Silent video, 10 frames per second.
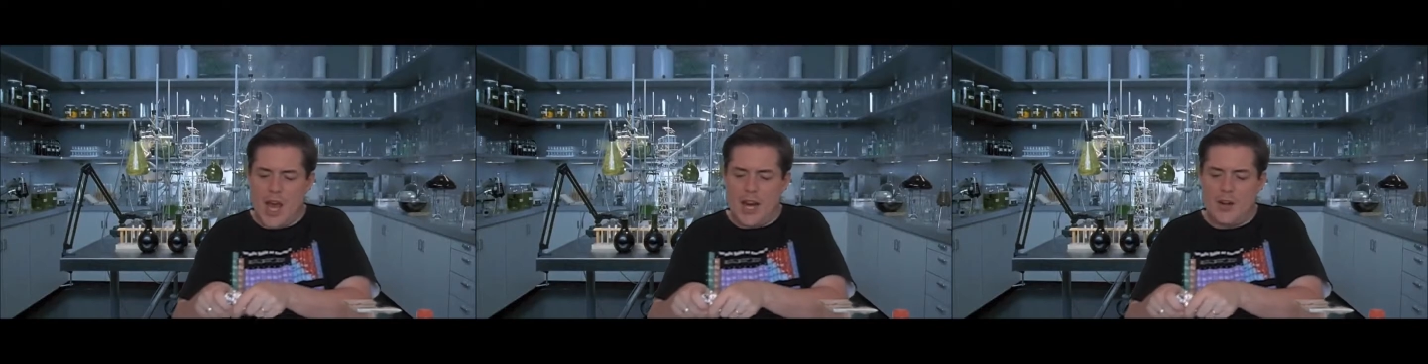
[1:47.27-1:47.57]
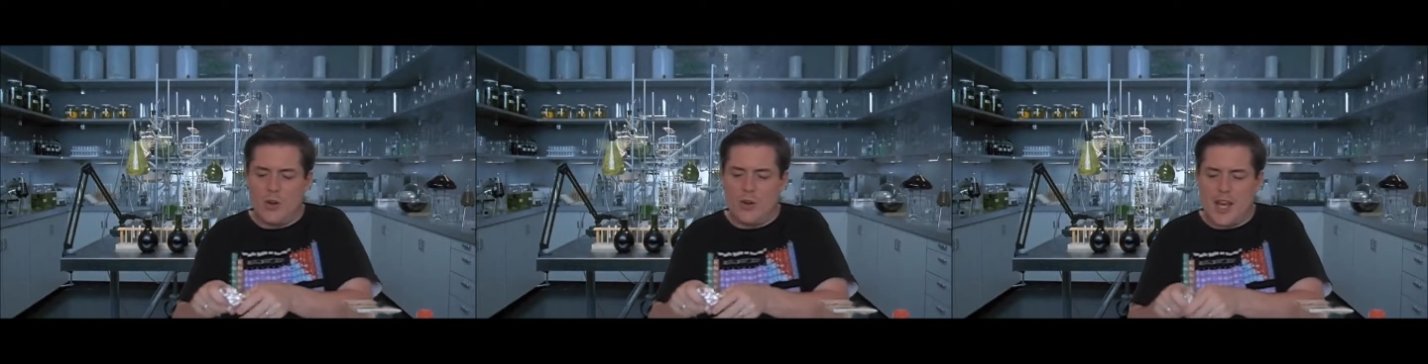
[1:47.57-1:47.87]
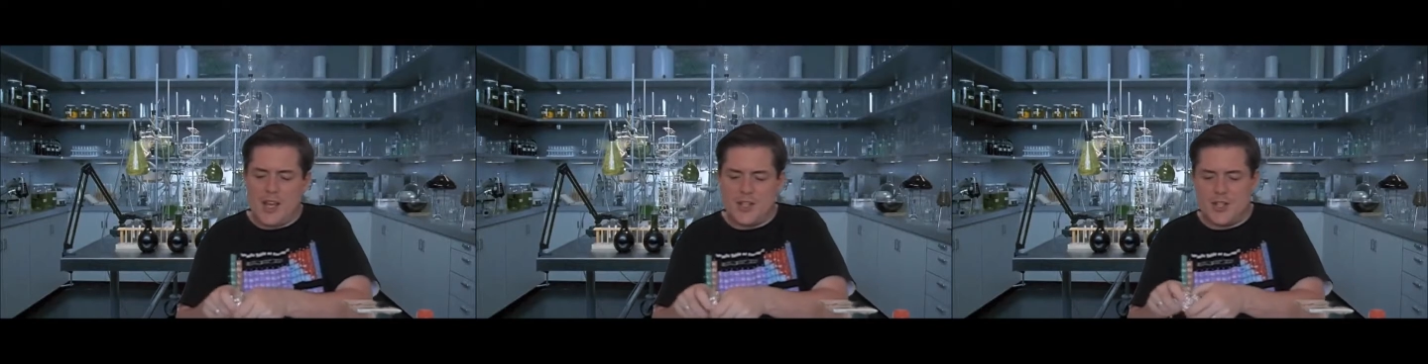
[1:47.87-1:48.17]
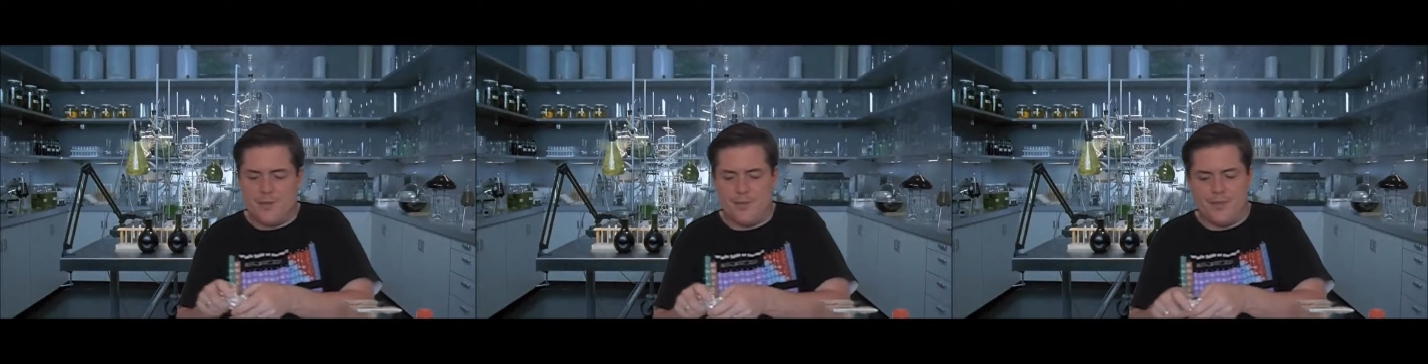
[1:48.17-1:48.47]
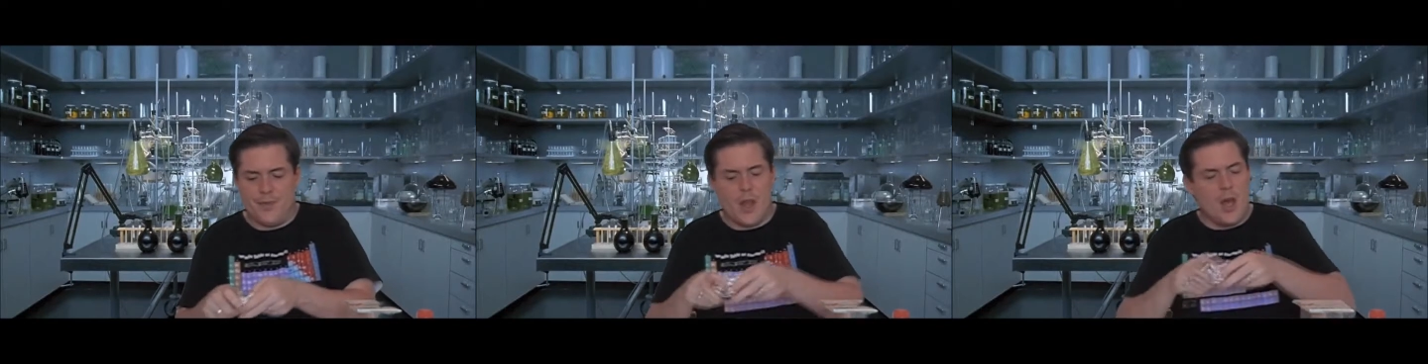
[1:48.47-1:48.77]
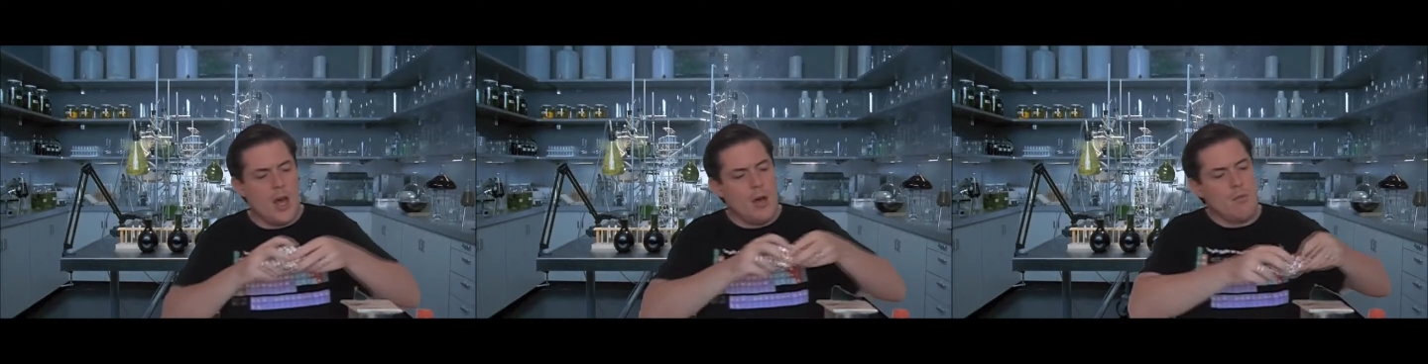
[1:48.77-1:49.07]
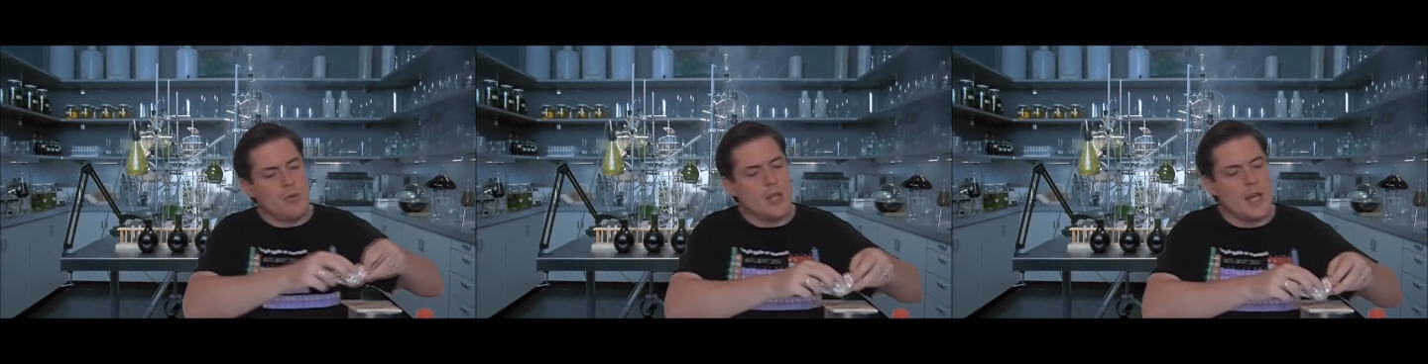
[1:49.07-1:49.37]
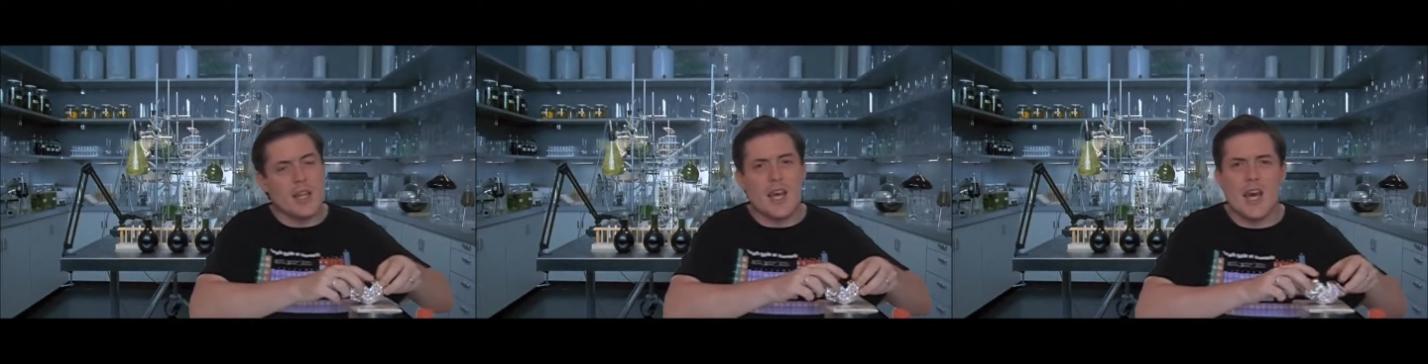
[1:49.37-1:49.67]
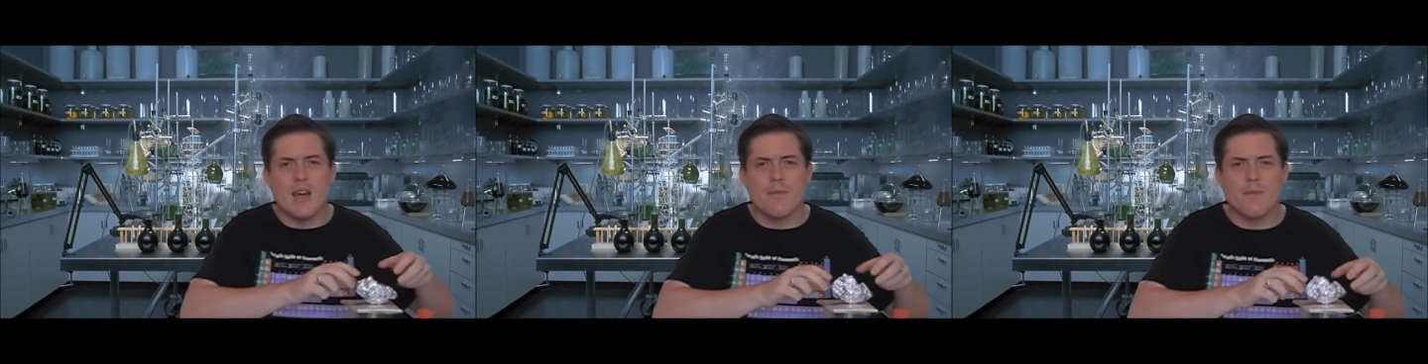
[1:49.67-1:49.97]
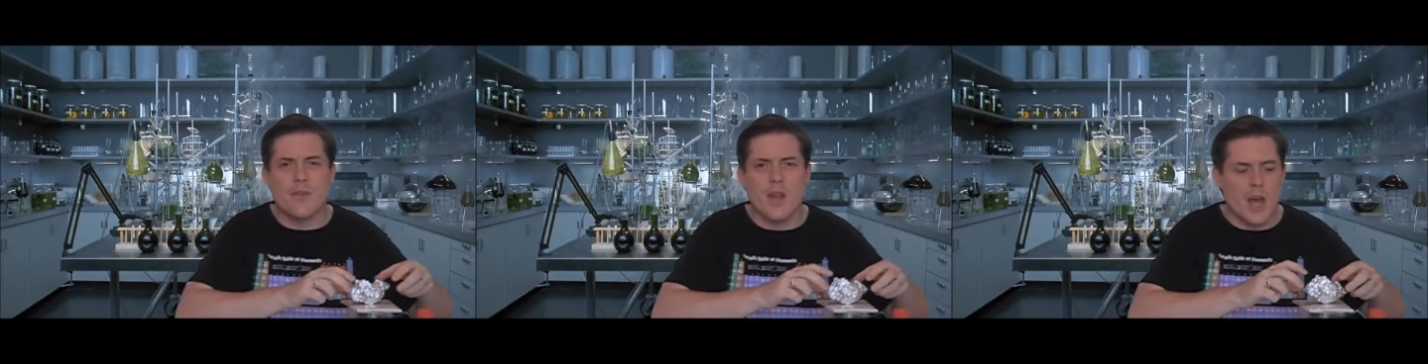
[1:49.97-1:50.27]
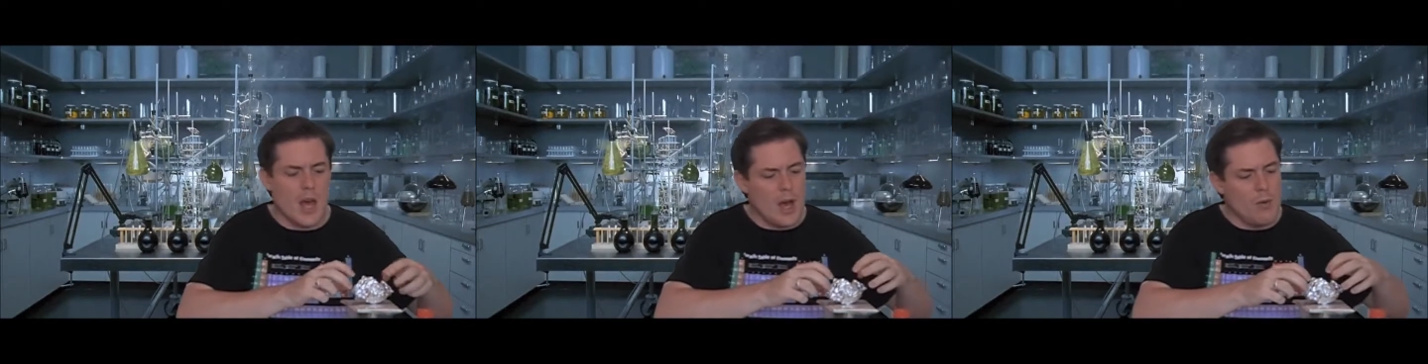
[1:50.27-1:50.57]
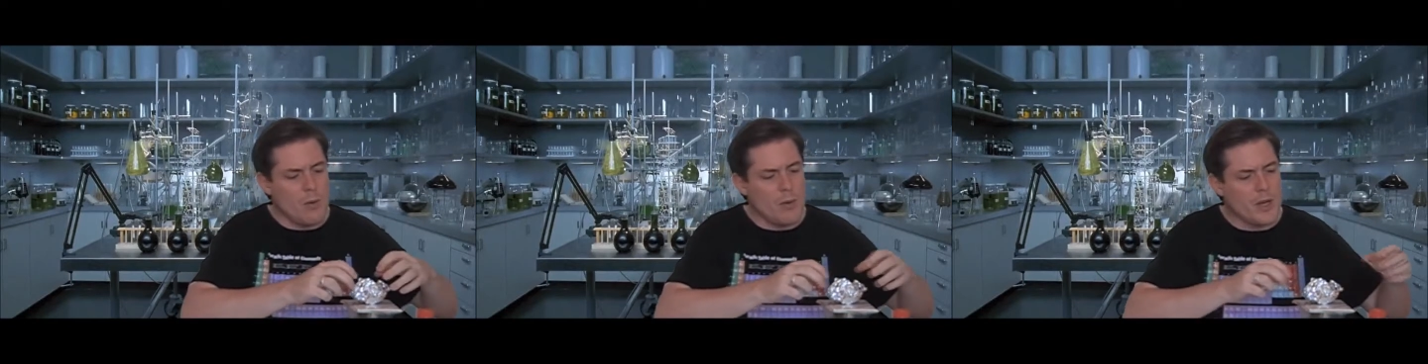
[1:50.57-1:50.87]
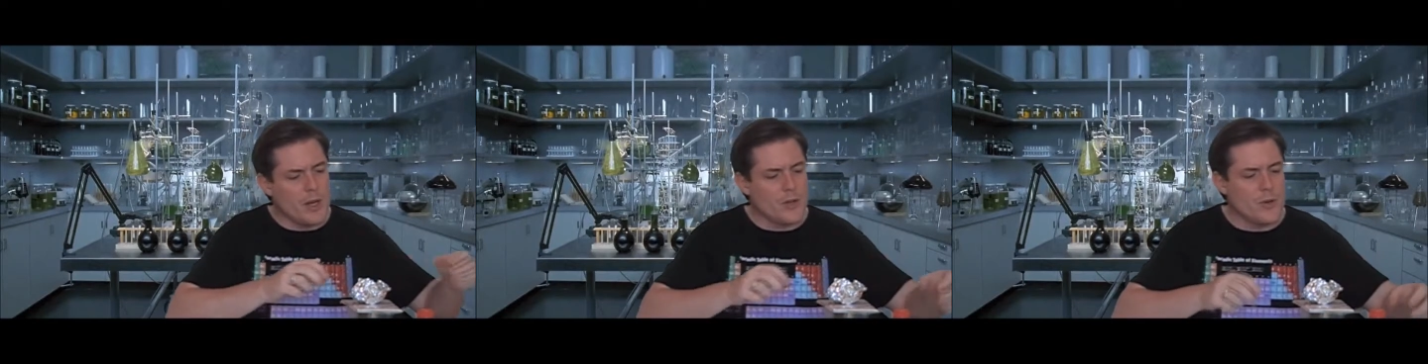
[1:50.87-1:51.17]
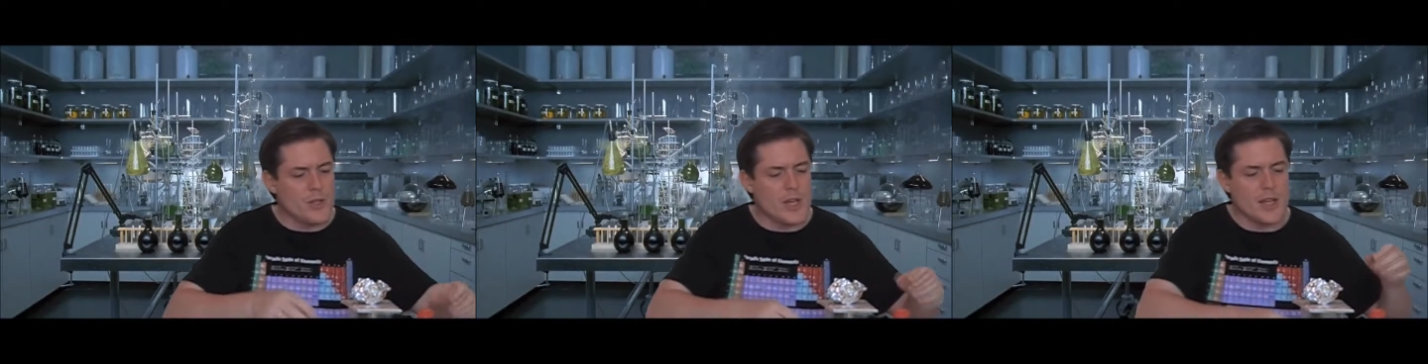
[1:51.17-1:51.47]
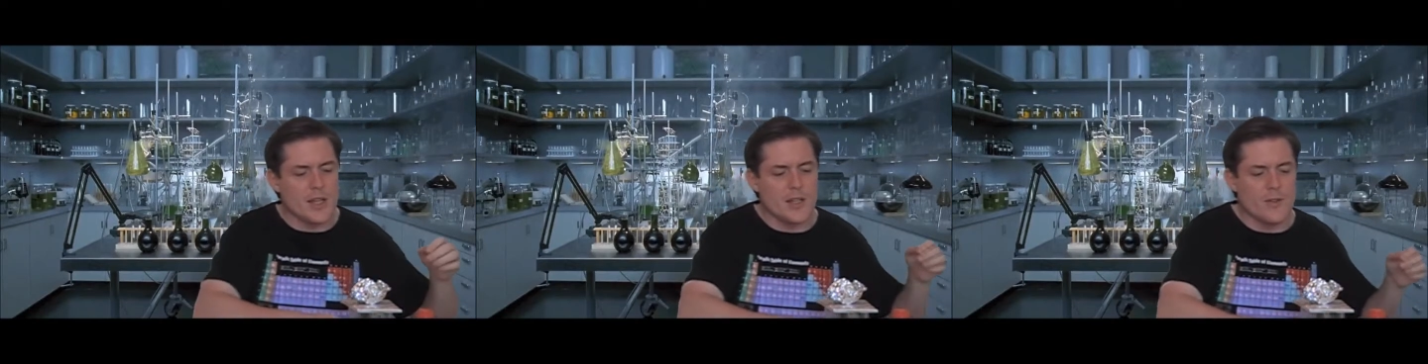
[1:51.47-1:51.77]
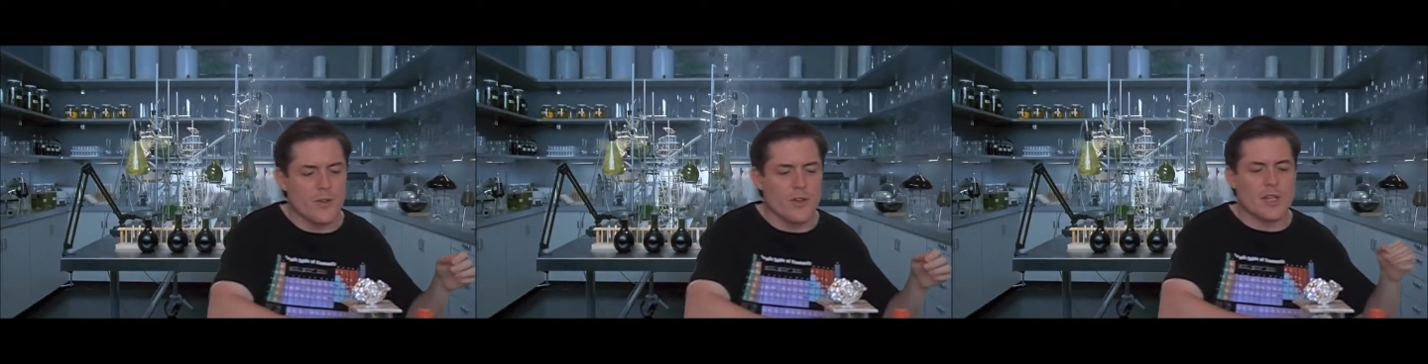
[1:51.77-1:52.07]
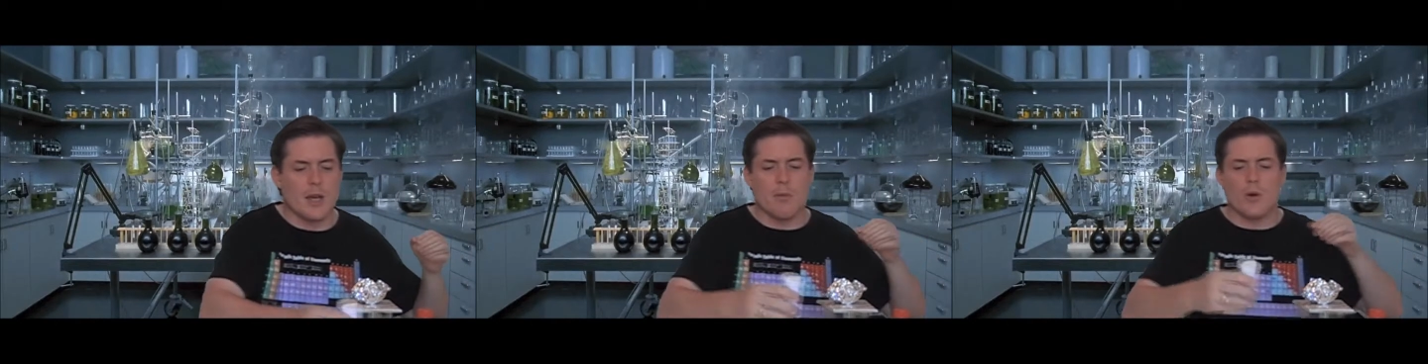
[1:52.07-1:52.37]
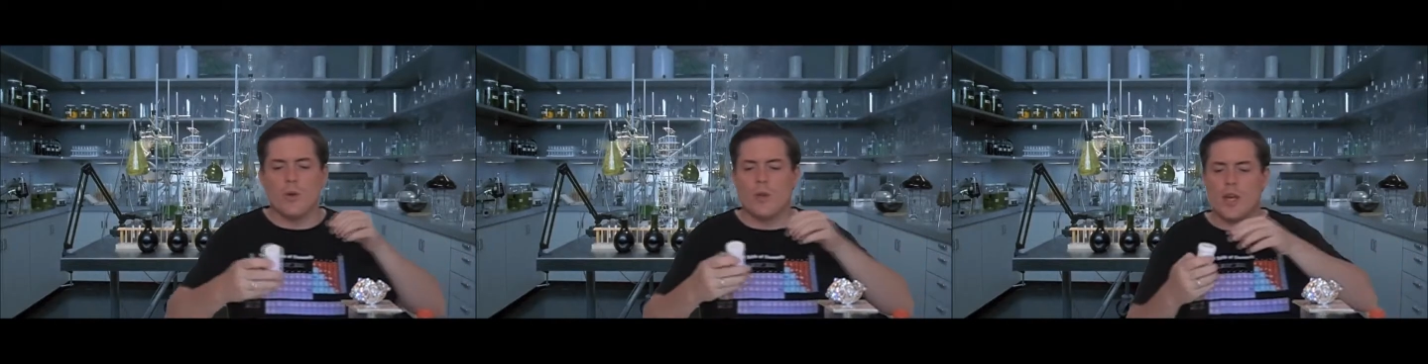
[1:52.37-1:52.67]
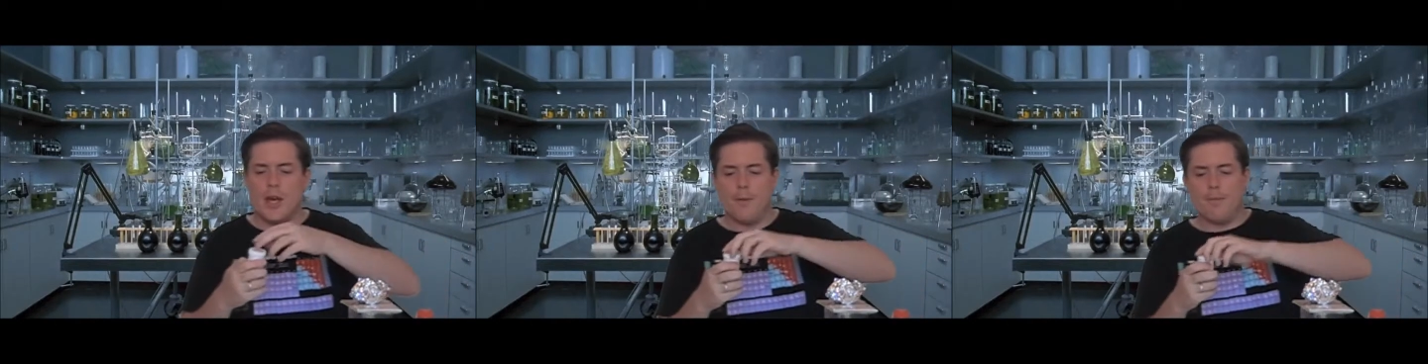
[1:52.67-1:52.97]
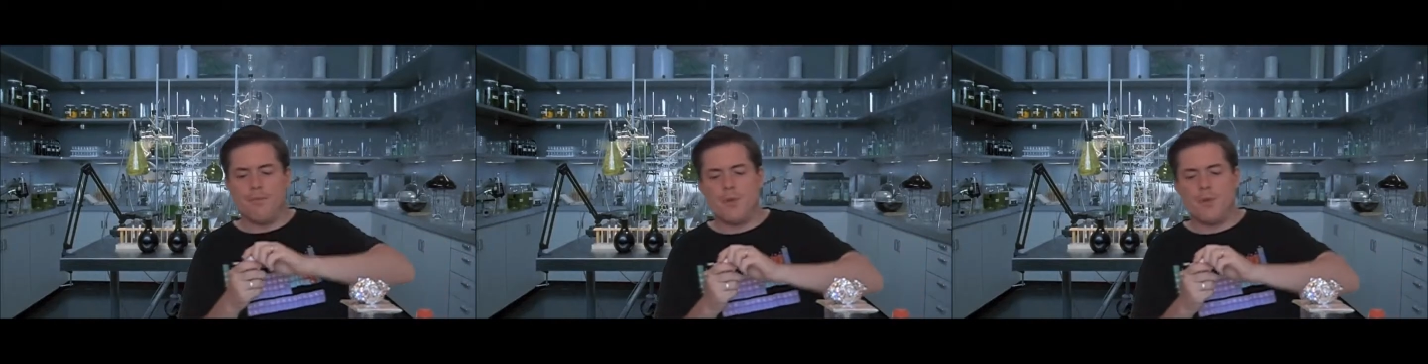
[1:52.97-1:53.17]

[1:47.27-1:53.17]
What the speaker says: A little nest. Put that there. And what we're going to do is get this first chemical here.